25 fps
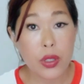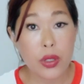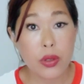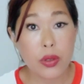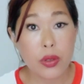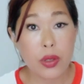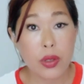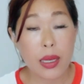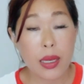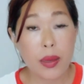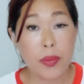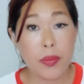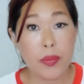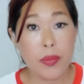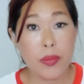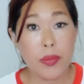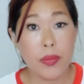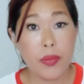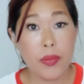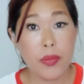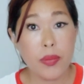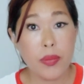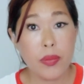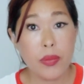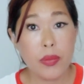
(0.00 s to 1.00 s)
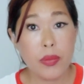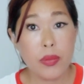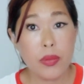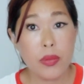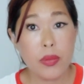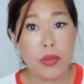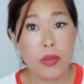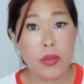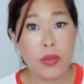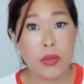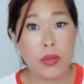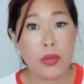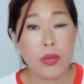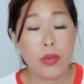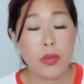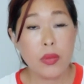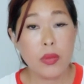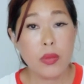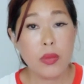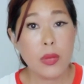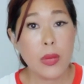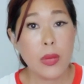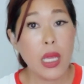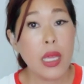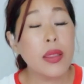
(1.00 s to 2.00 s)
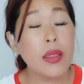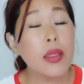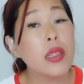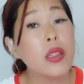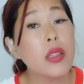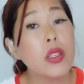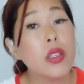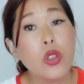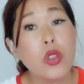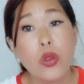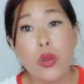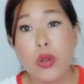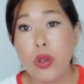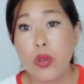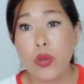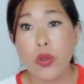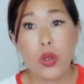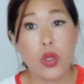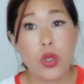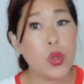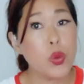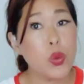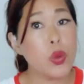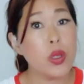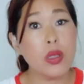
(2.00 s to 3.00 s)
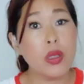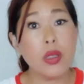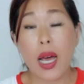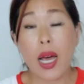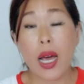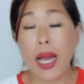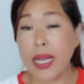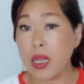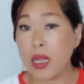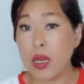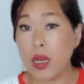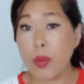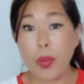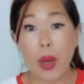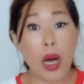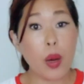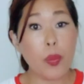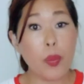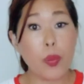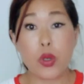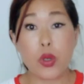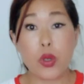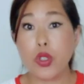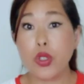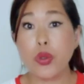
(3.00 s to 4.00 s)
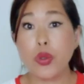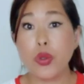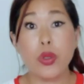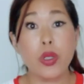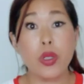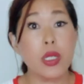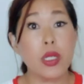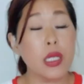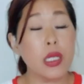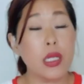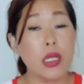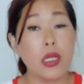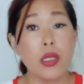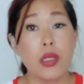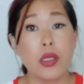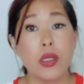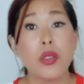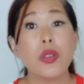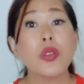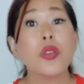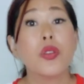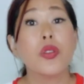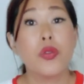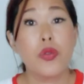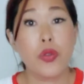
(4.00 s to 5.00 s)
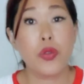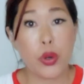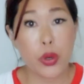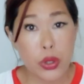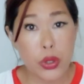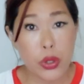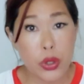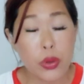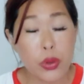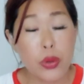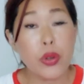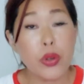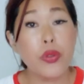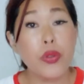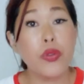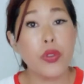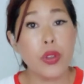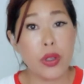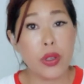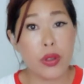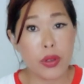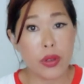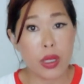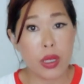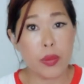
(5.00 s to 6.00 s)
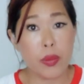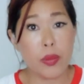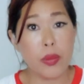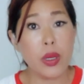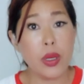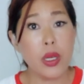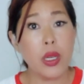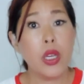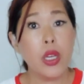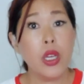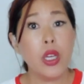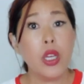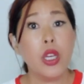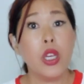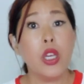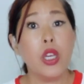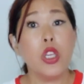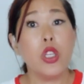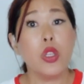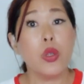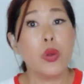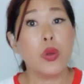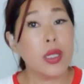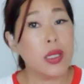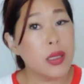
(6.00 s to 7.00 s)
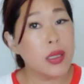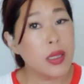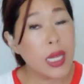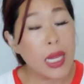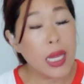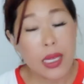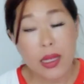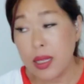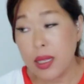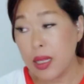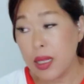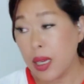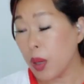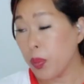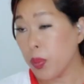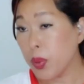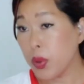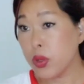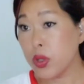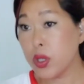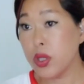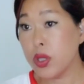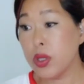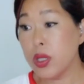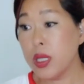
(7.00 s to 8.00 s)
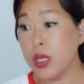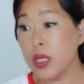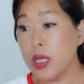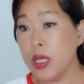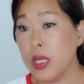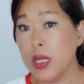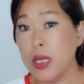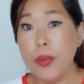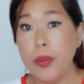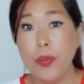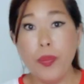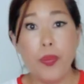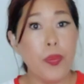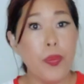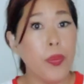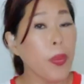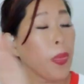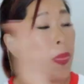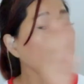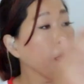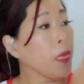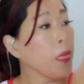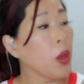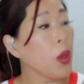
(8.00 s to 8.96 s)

to feel them. And then the universe will line up opportunities for you to feel them. You can take the opportunity